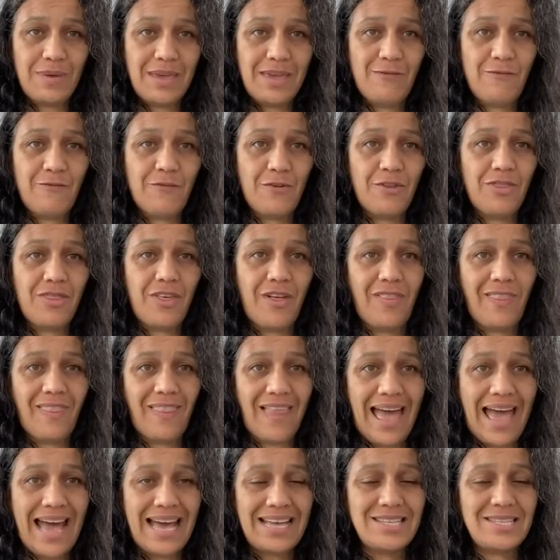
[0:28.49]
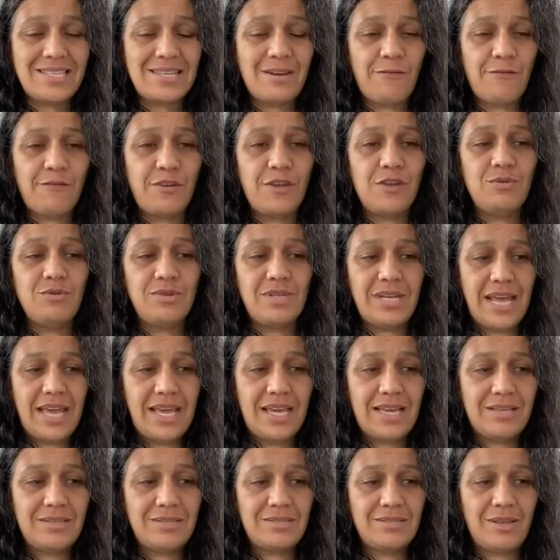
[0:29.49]
me for the last few
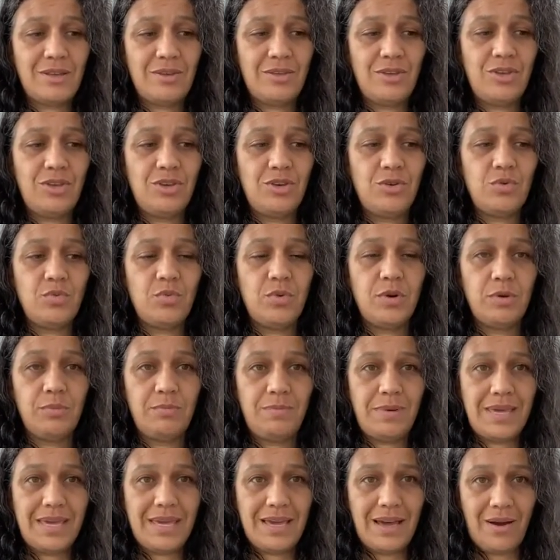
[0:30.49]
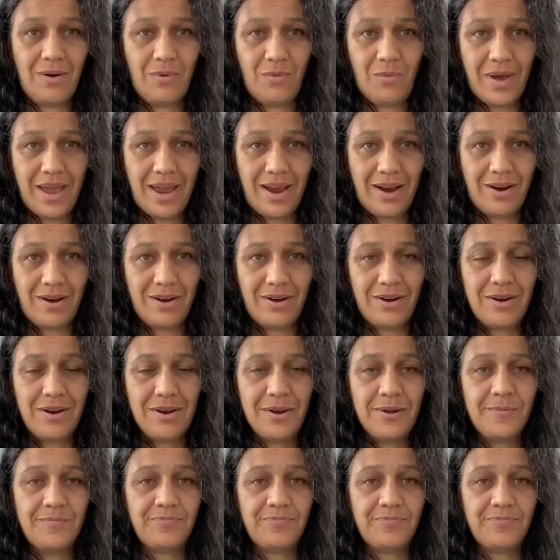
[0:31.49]
days, you will be aware